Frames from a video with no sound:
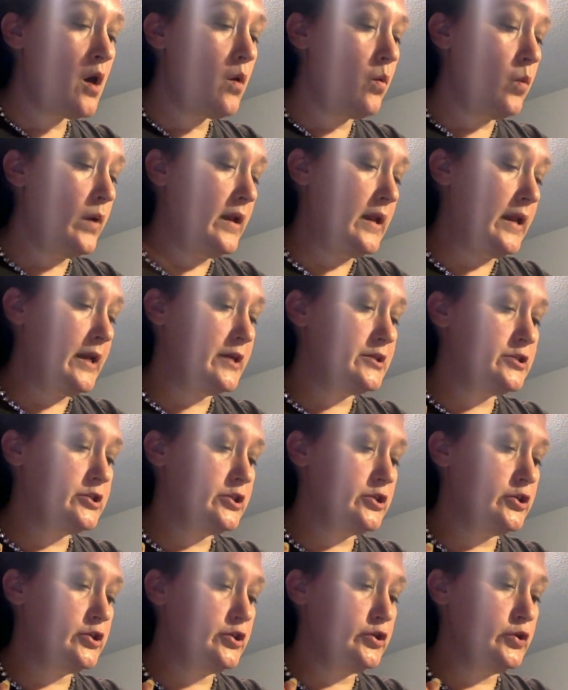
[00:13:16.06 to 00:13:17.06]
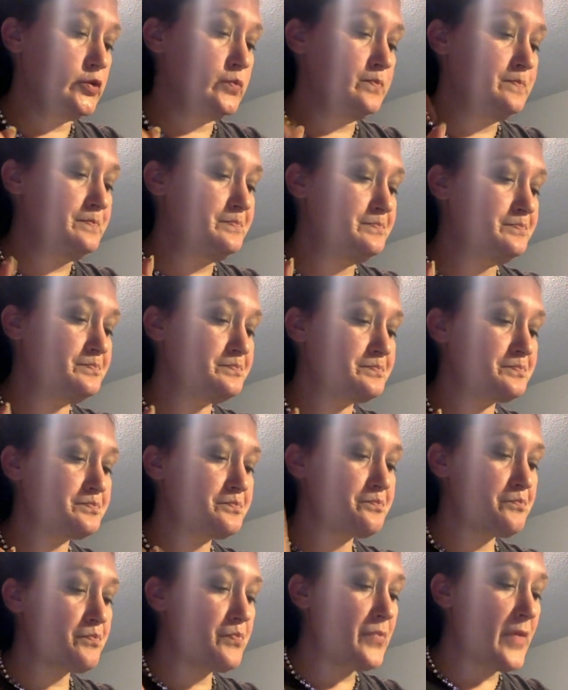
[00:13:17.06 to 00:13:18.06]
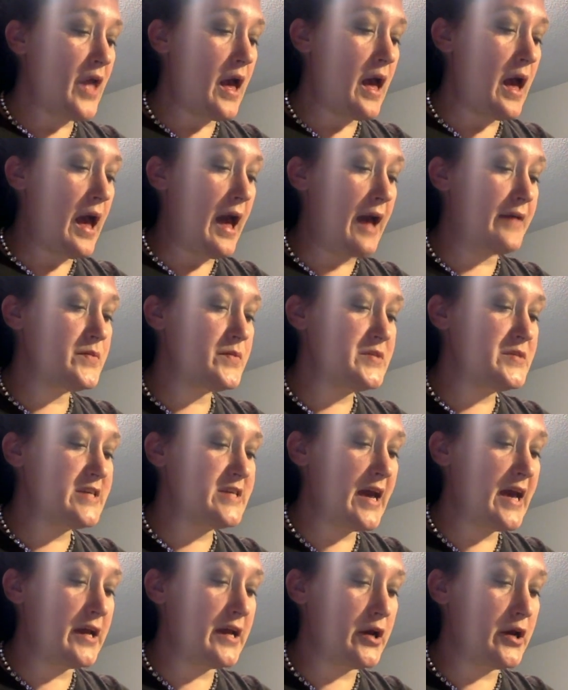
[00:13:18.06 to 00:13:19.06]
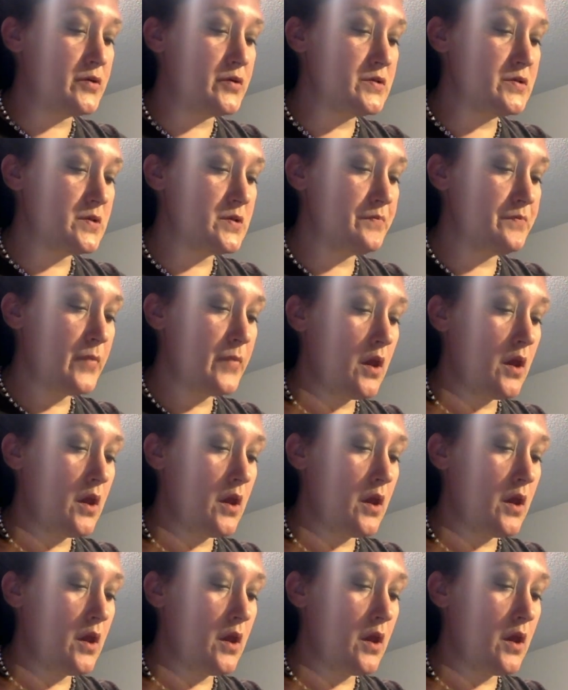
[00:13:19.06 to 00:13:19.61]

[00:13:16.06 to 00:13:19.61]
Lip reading: we need to add the potatoes,